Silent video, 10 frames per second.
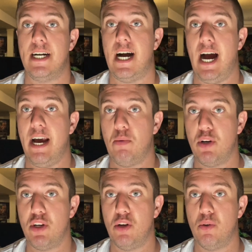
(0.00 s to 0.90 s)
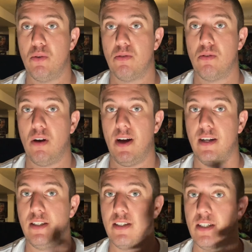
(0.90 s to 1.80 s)
I would do.
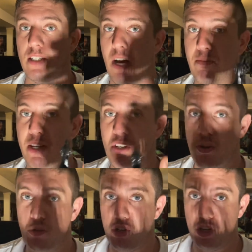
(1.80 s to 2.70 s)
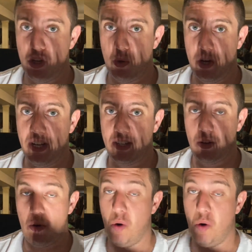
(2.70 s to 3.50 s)
Does not mean you should do it